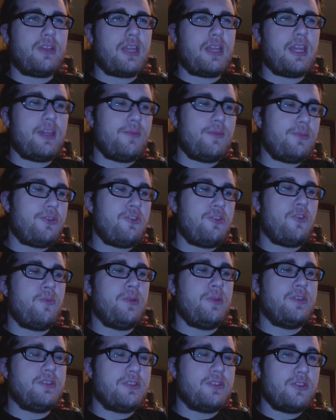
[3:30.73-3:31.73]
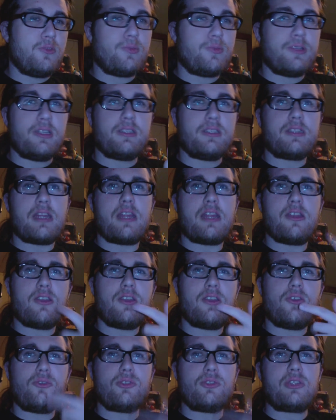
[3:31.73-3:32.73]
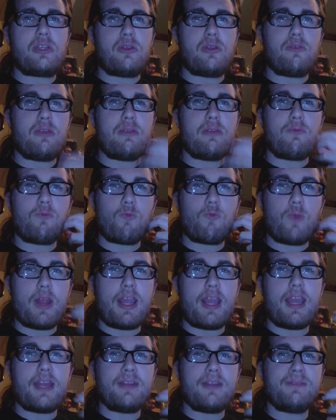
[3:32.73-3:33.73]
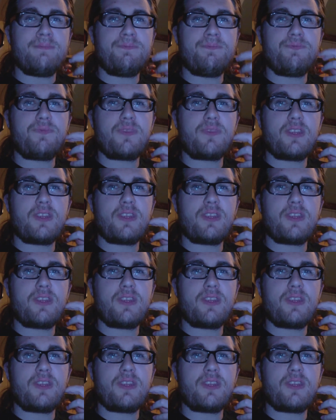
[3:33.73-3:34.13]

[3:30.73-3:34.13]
GameCube, and Super Nintendo, so, it ran,